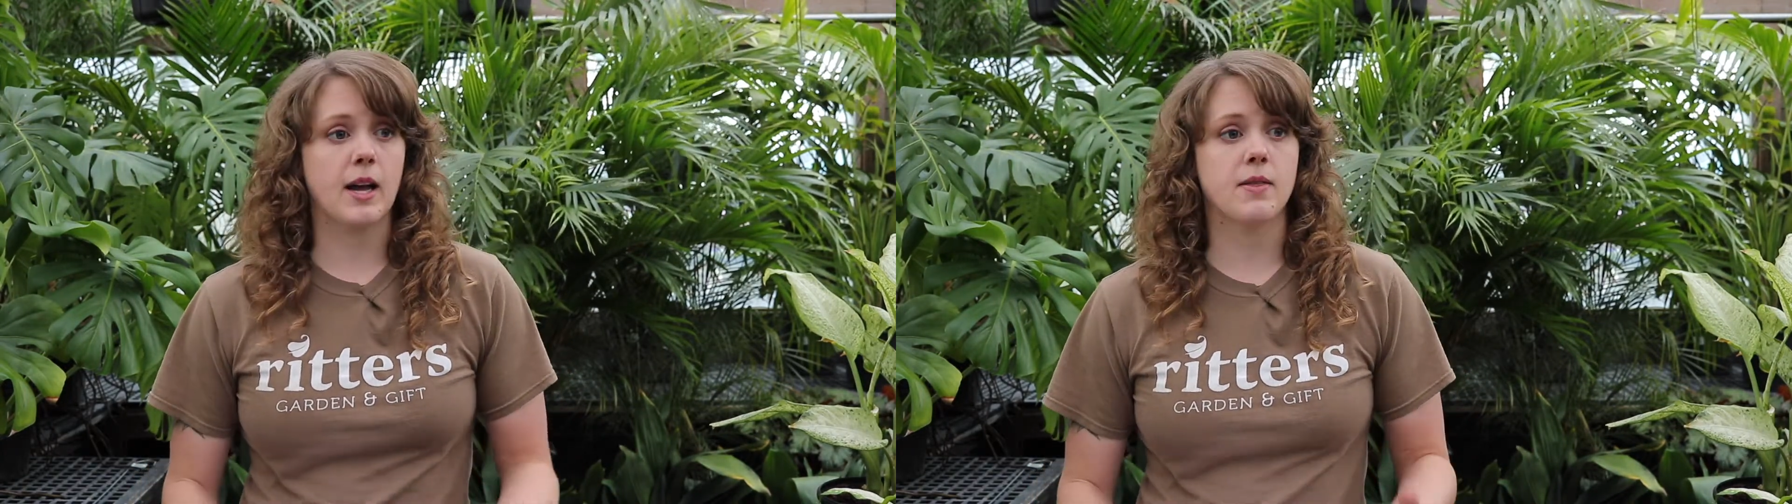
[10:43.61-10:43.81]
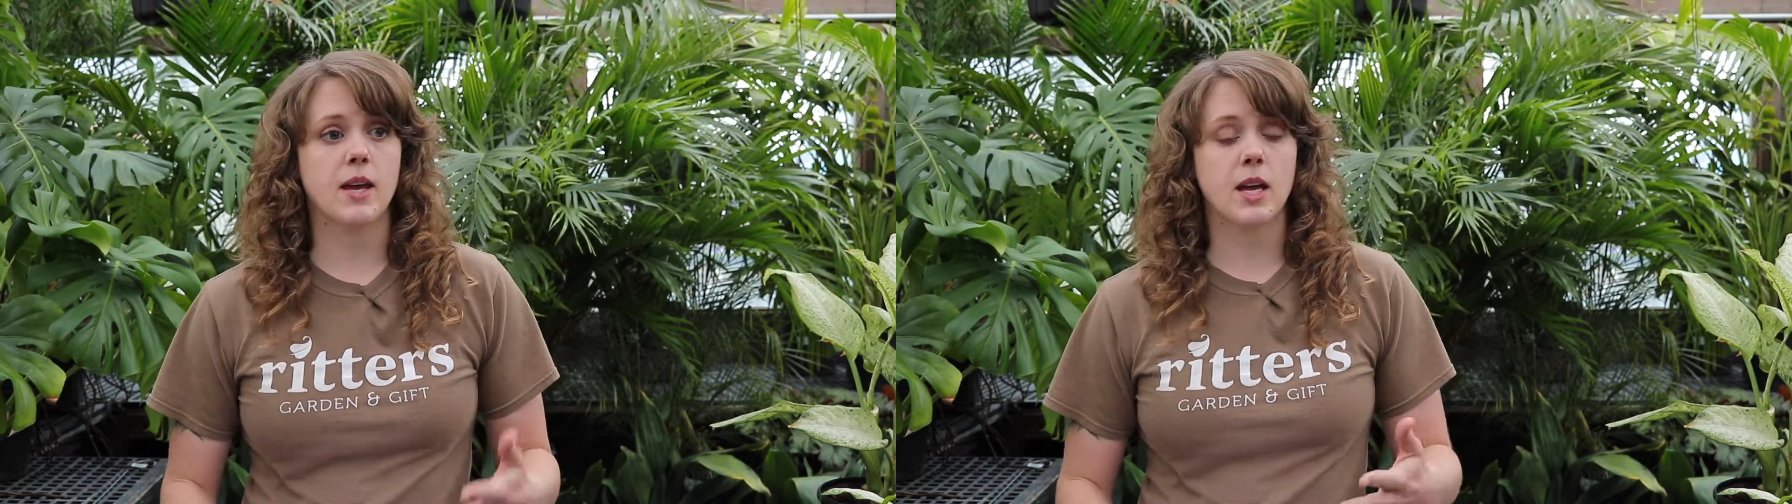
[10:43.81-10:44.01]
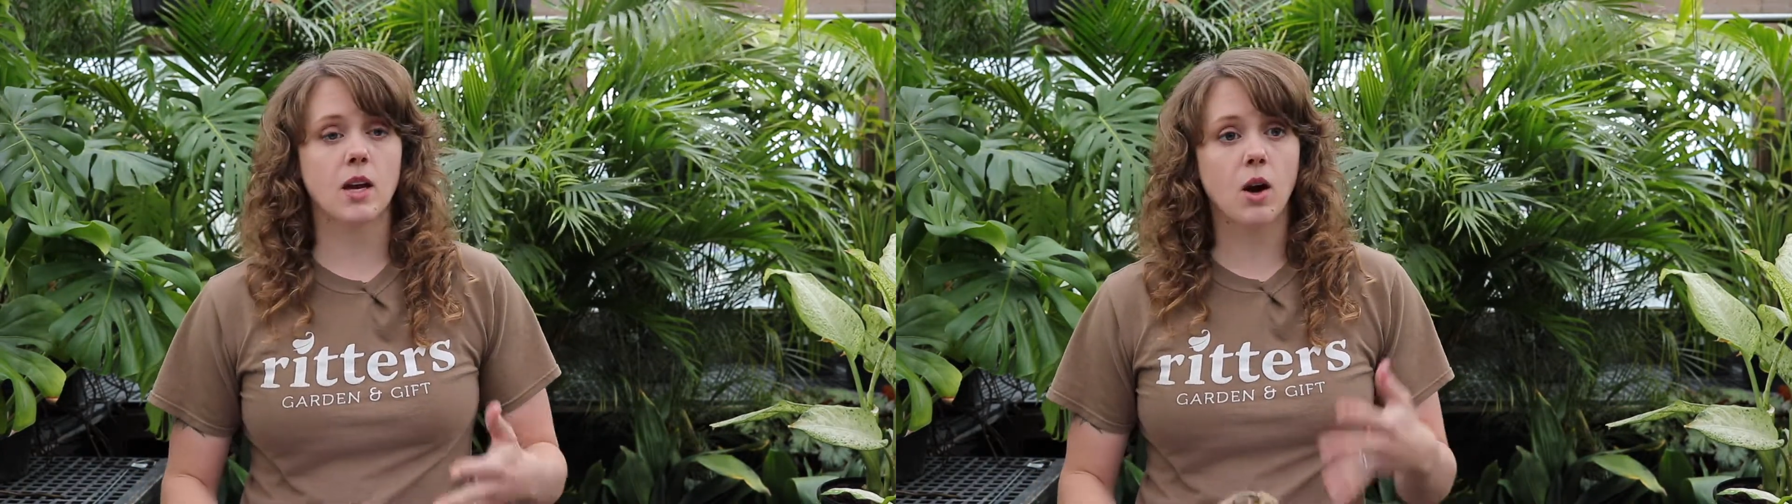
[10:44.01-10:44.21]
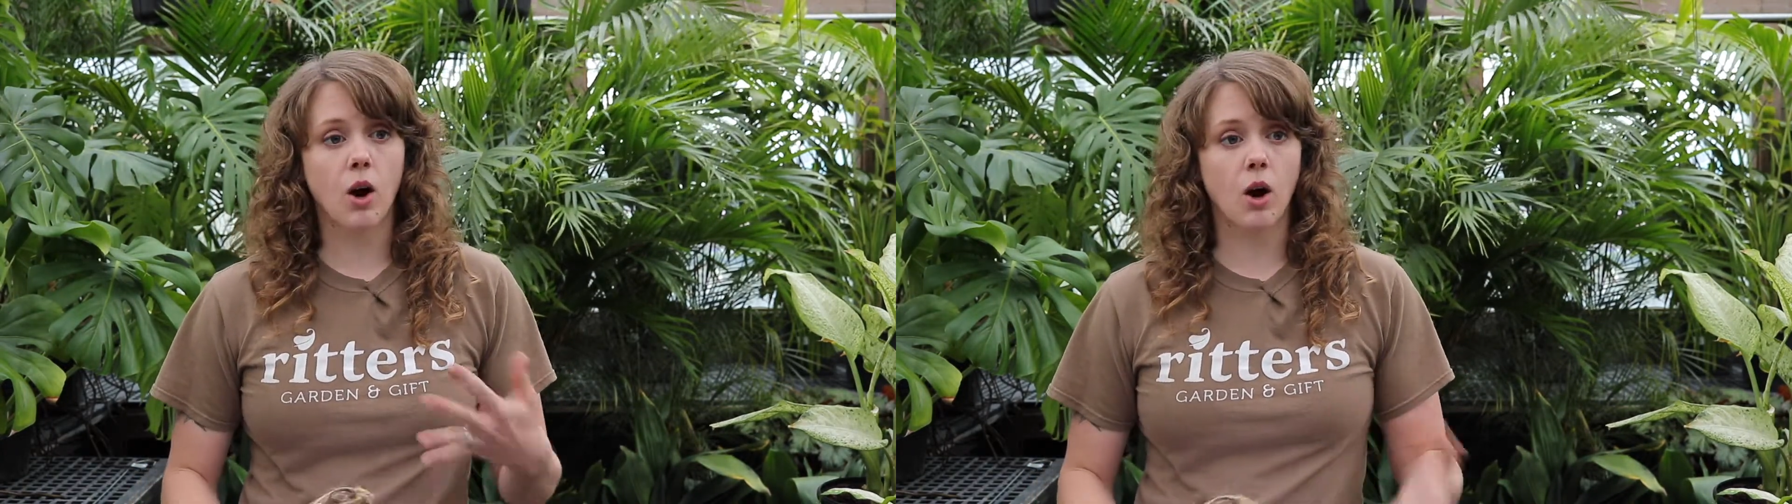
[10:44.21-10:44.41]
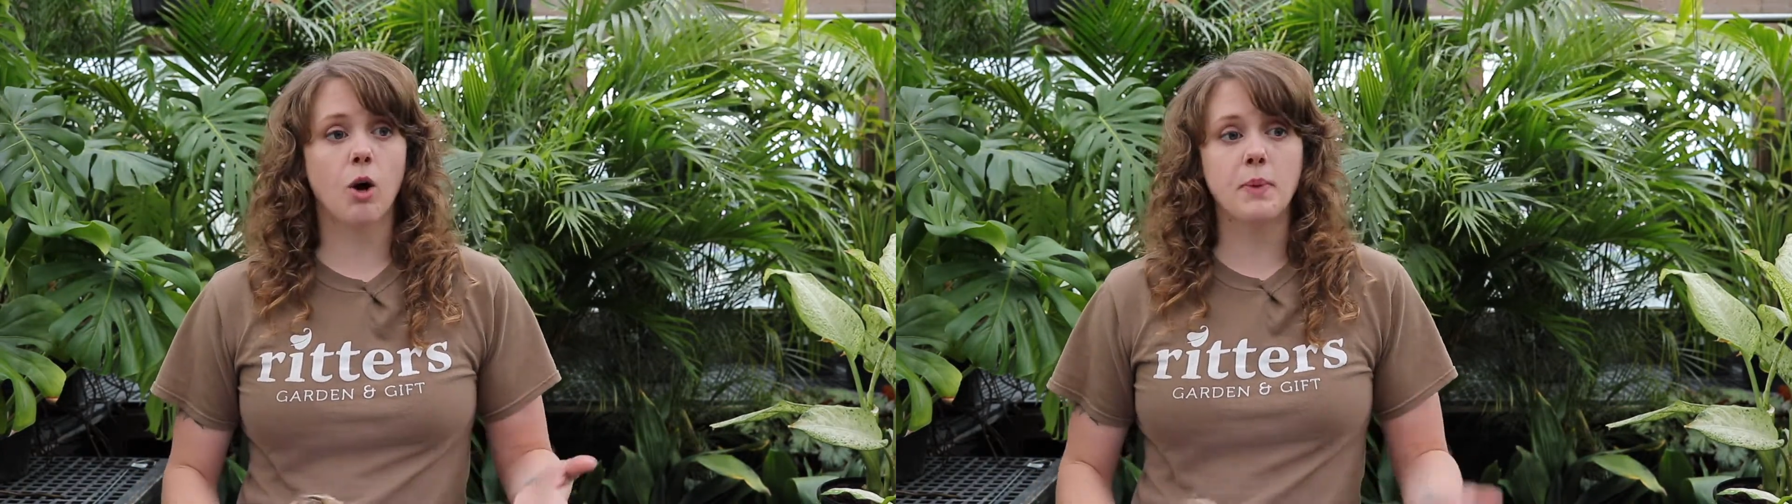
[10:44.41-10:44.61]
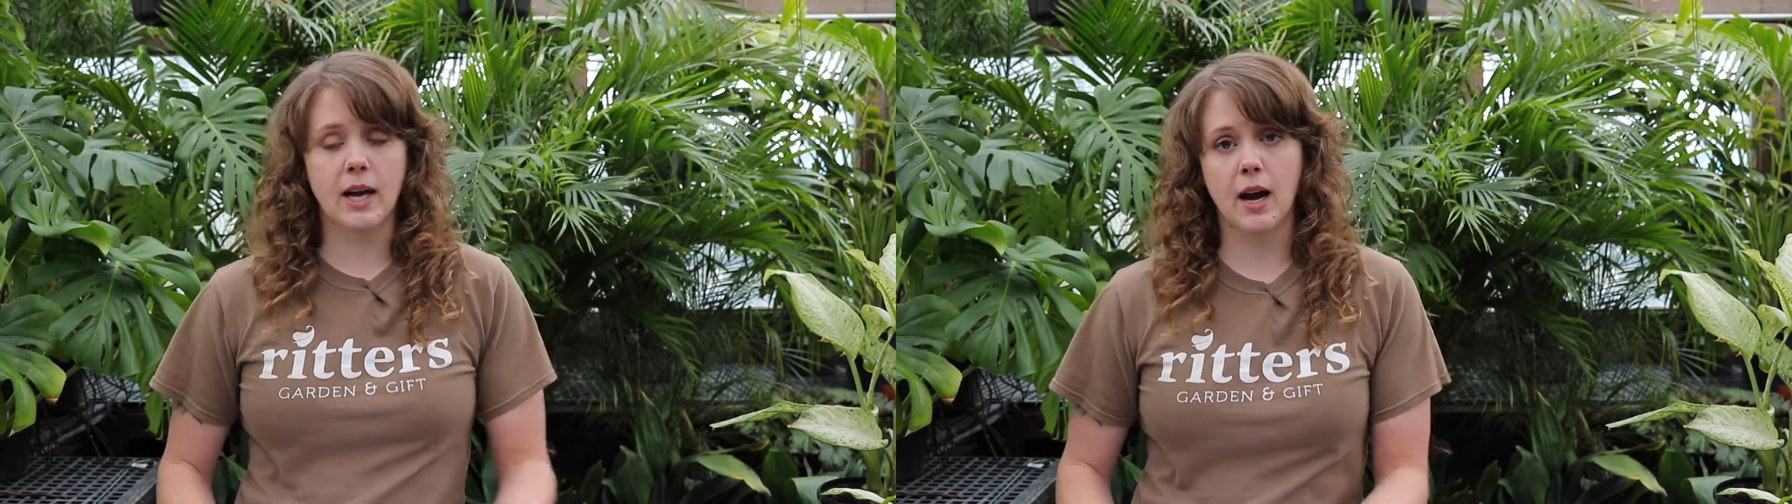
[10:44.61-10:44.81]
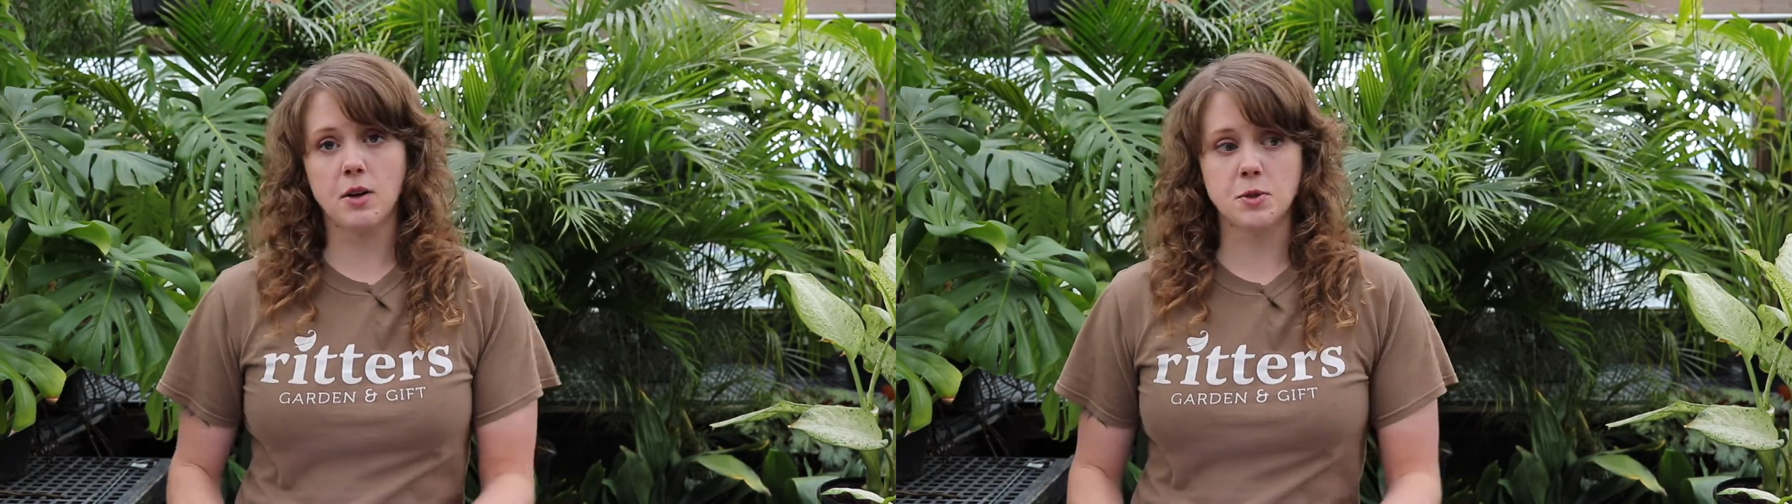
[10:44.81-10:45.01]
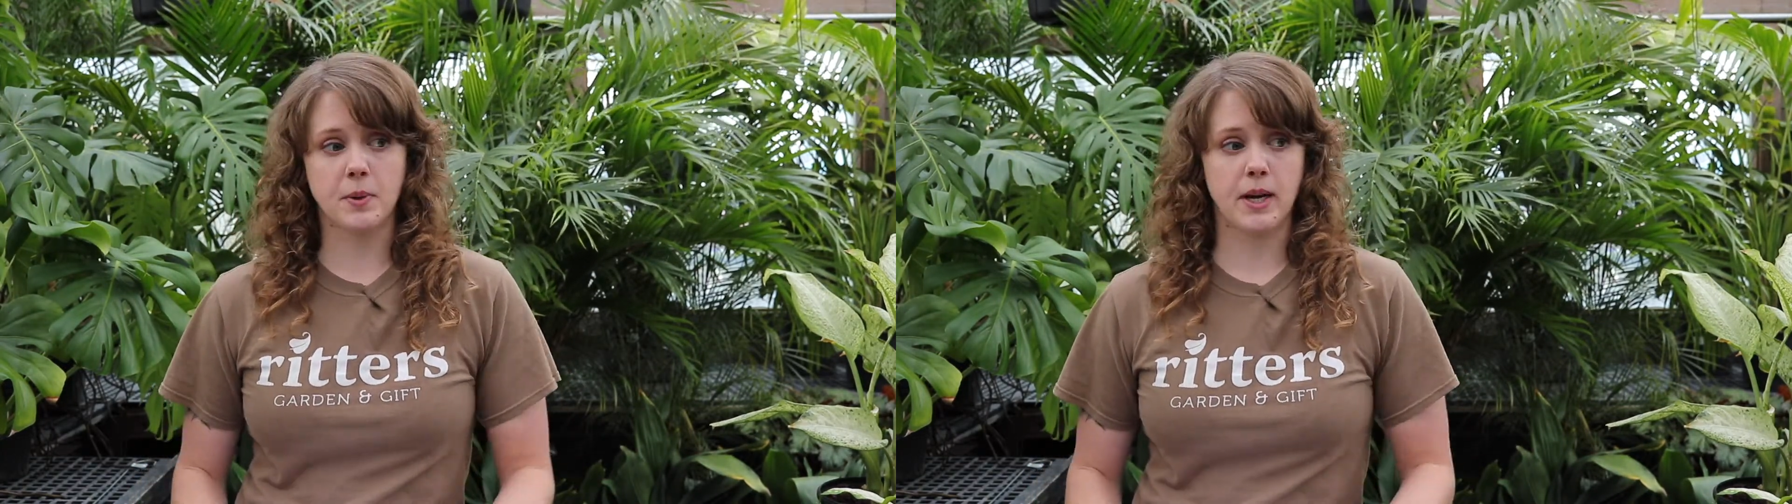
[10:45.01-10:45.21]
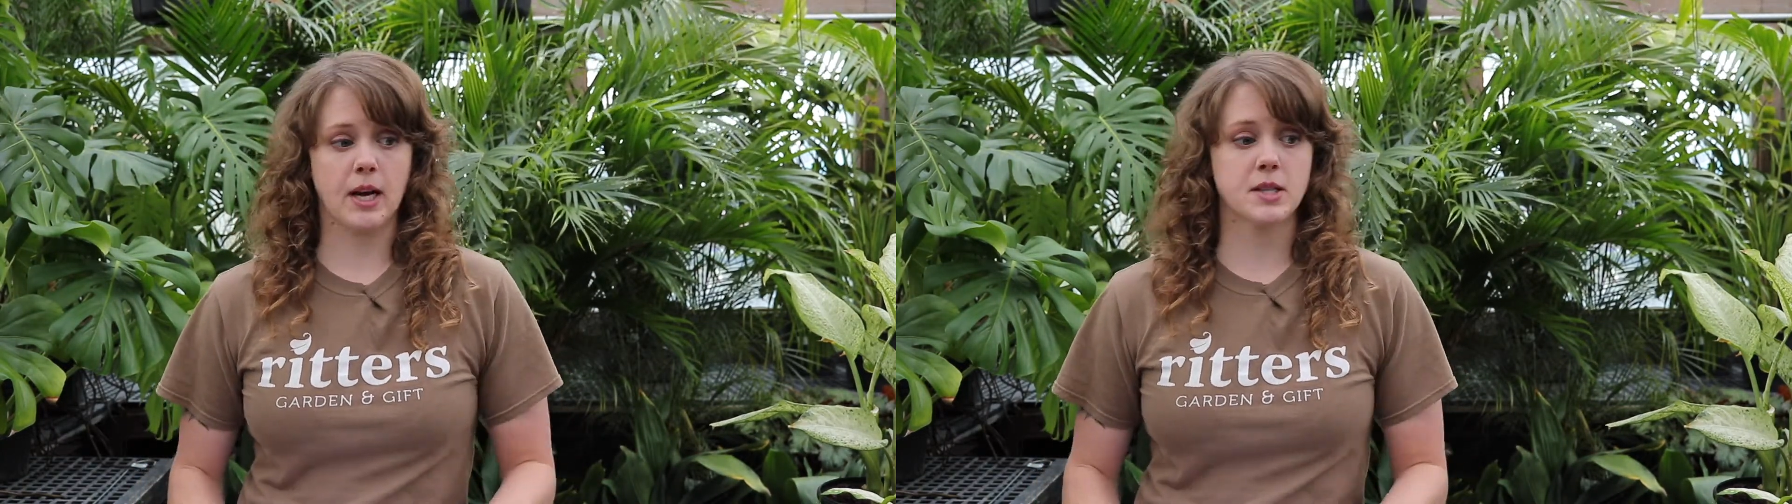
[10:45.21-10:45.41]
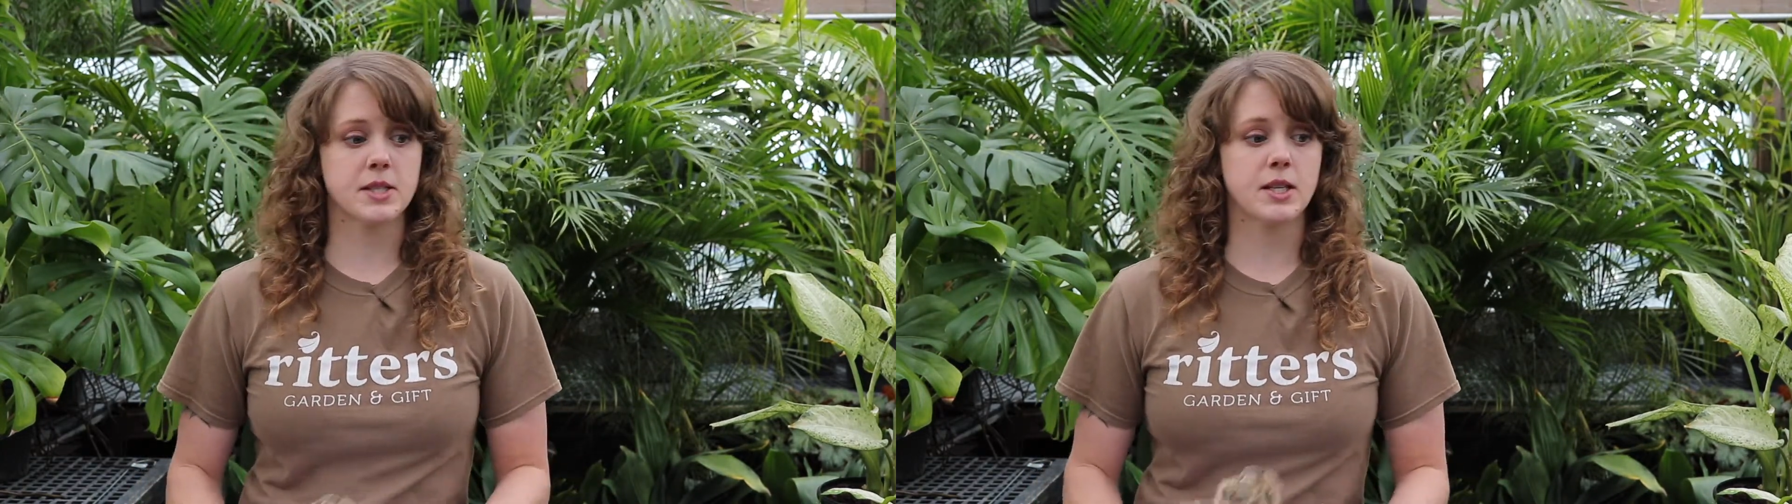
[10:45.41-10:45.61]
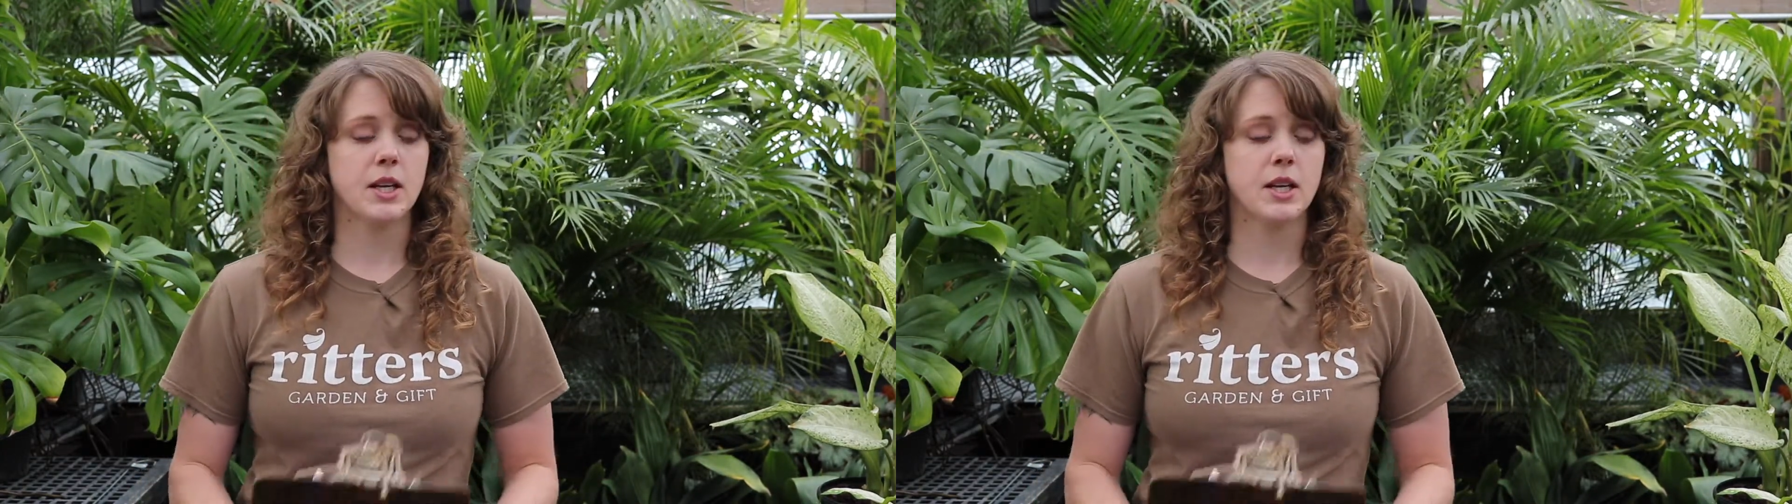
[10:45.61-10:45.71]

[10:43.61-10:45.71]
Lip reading: they can all be house plants.